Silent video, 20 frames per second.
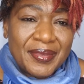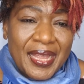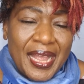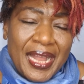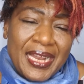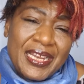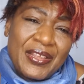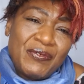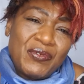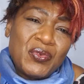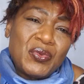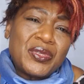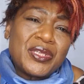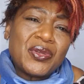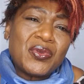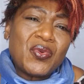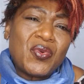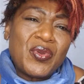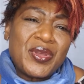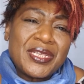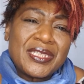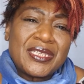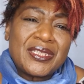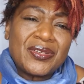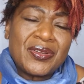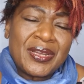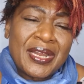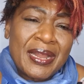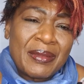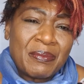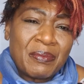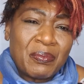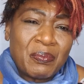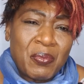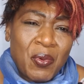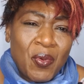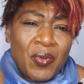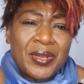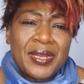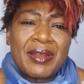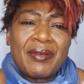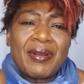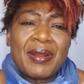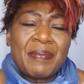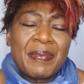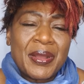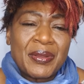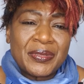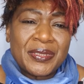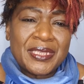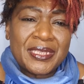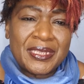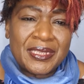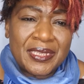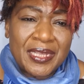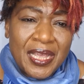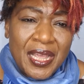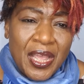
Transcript: I leave you with a question and ponder about it.